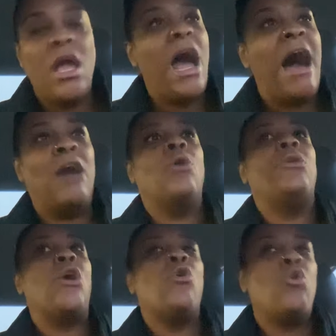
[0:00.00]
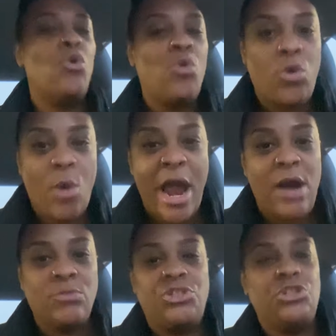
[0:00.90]
I don't know who
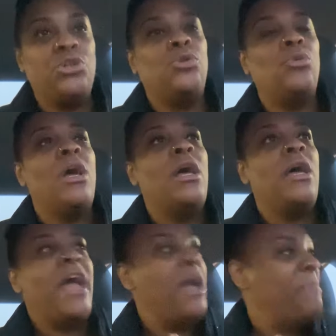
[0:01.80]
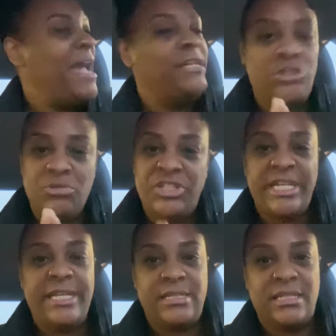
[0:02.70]
crowned you and made you
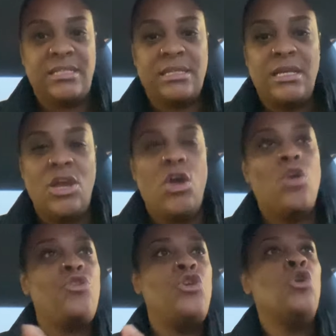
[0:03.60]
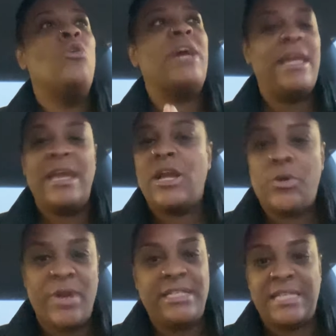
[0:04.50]
Jesus. You can get
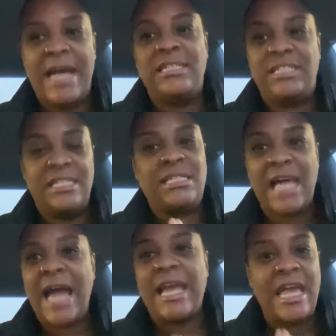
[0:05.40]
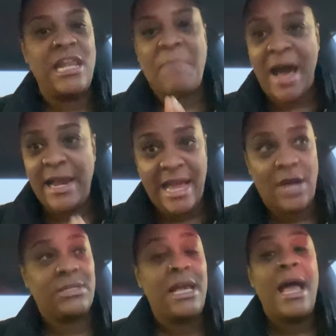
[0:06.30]
criticized just like anybody
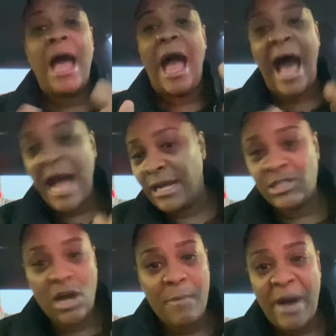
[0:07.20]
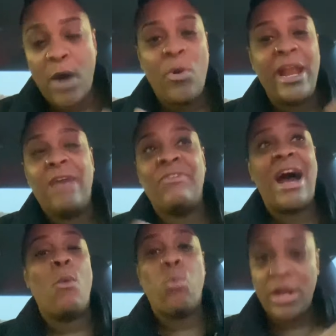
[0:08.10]
else. I can talk about whatever
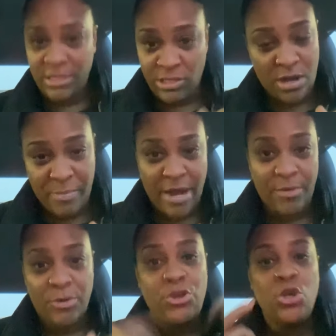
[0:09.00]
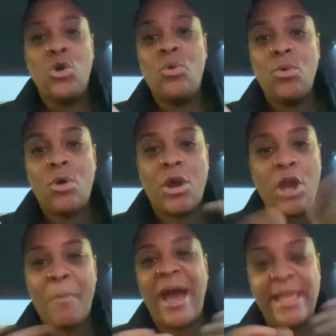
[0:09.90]
I want to talk about. You or
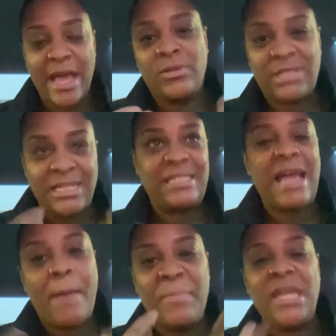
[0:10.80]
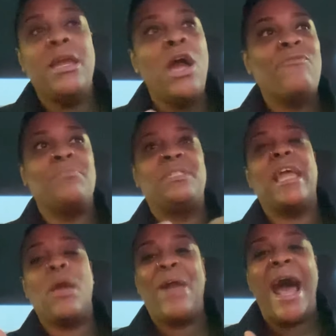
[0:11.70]
nobody else can stop me from
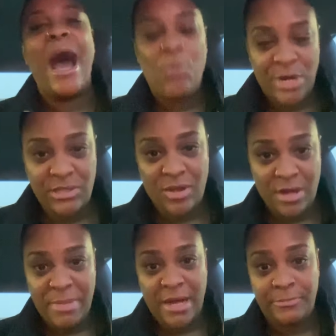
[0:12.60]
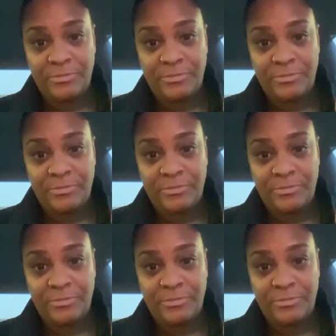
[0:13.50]
saying what I want to talk about.